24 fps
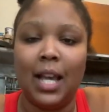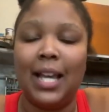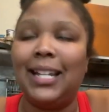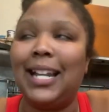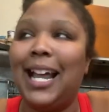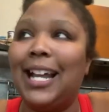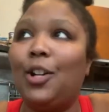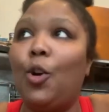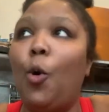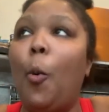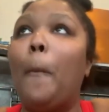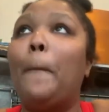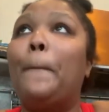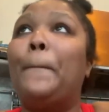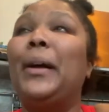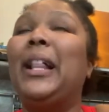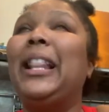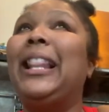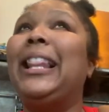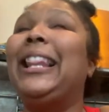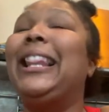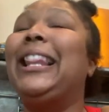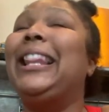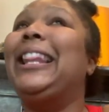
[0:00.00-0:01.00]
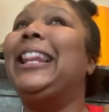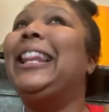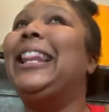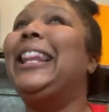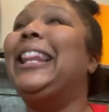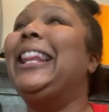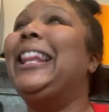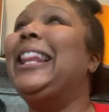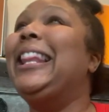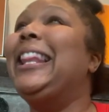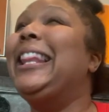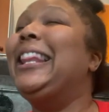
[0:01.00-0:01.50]
And I don't
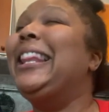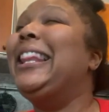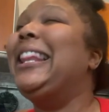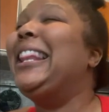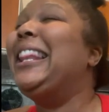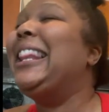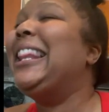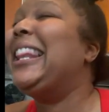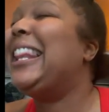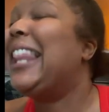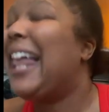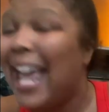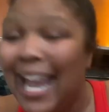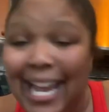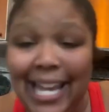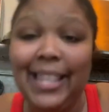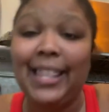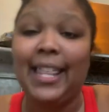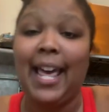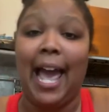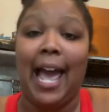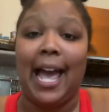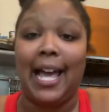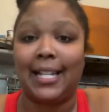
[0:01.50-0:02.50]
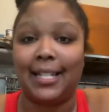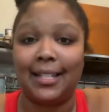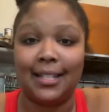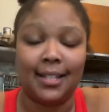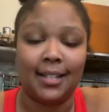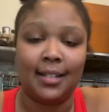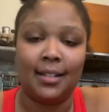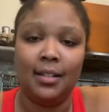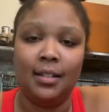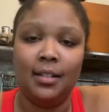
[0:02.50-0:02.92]
play that.